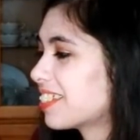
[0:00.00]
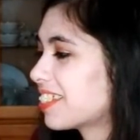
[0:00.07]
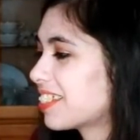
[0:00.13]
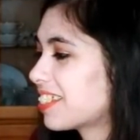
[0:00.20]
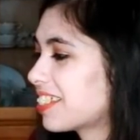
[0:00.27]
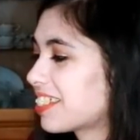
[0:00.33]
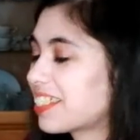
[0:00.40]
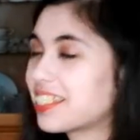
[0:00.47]

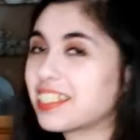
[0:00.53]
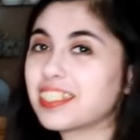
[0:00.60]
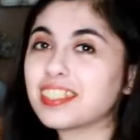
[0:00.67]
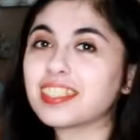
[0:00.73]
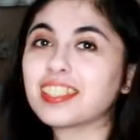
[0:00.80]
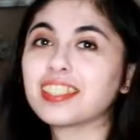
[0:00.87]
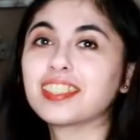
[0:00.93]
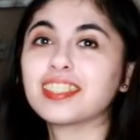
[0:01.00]

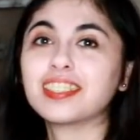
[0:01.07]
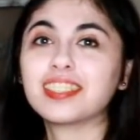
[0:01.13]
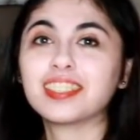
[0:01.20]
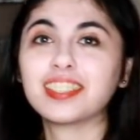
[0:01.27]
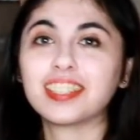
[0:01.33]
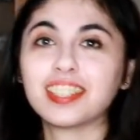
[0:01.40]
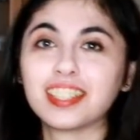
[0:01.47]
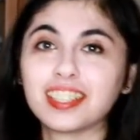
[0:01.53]

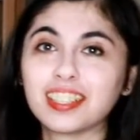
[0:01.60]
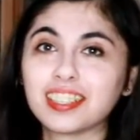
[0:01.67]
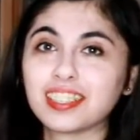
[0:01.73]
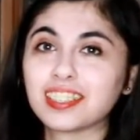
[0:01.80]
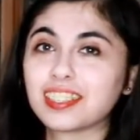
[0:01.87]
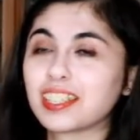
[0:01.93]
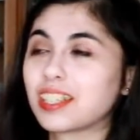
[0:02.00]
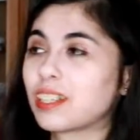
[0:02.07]

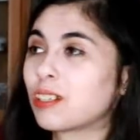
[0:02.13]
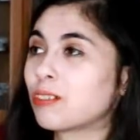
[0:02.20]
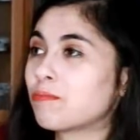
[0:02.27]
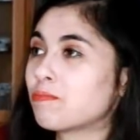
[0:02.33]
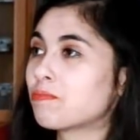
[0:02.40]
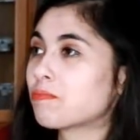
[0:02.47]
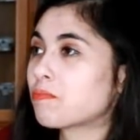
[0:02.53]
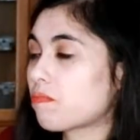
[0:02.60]

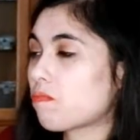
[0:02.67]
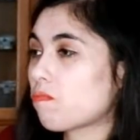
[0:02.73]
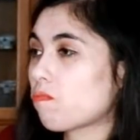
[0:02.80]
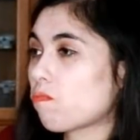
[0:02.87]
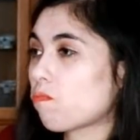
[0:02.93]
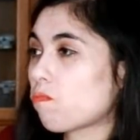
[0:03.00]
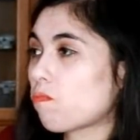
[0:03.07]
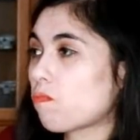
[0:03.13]

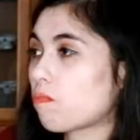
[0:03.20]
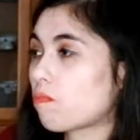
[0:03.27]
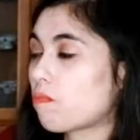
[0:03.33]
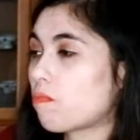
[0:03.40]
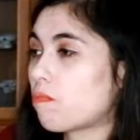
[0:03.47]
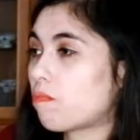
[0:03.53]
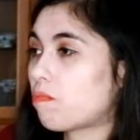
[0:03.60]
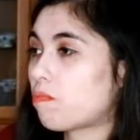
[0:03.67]

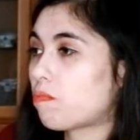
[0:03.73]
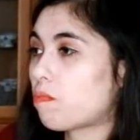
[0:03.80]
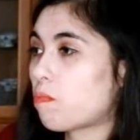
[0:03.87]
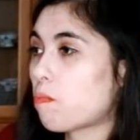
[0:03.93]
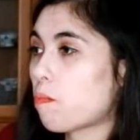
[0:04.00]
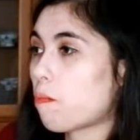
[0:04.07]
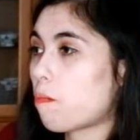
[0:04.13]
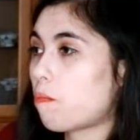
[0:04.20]

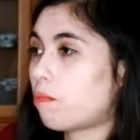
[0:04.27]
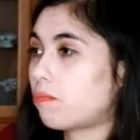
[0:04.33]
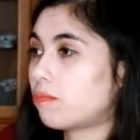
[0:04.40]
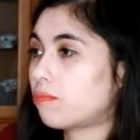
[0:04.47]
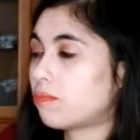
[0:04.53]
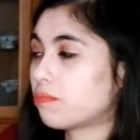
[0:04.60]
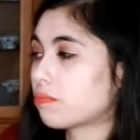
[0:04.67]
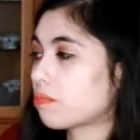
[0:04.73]

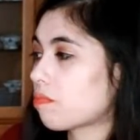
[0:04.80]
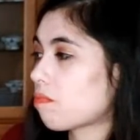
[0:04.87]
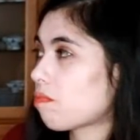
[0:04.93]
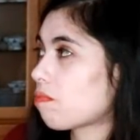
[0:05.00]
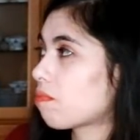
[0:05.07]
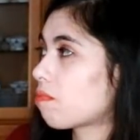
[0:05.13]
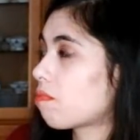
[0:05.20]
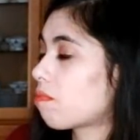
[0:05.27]

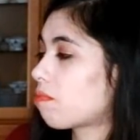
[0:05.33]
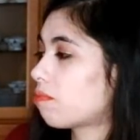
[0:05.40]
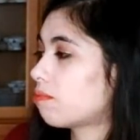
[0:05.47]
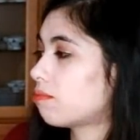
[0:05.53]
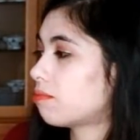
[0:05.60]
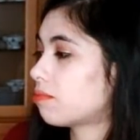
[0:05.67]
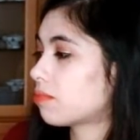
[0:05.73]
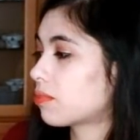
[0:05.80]

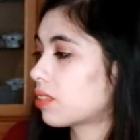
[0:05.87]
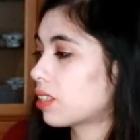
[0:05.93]
The person shown says nothing.